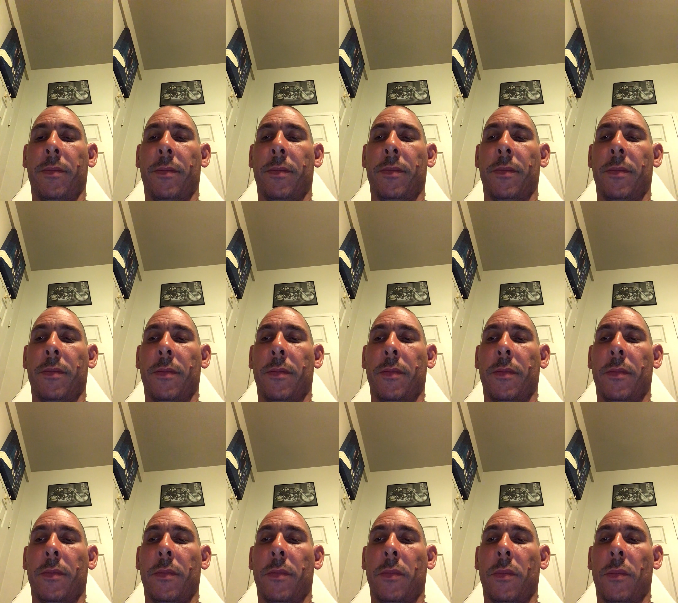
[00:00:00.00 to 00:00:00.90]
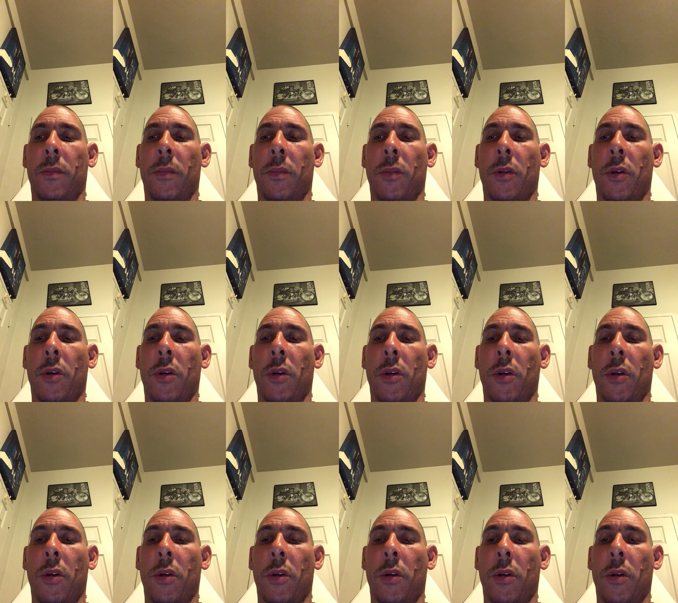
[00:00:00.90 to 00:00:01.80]

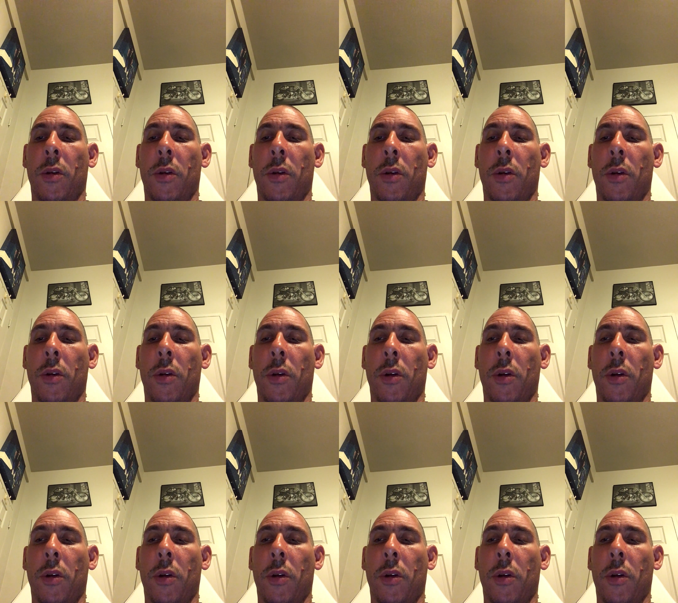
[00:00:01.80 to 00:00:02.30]
[no speech]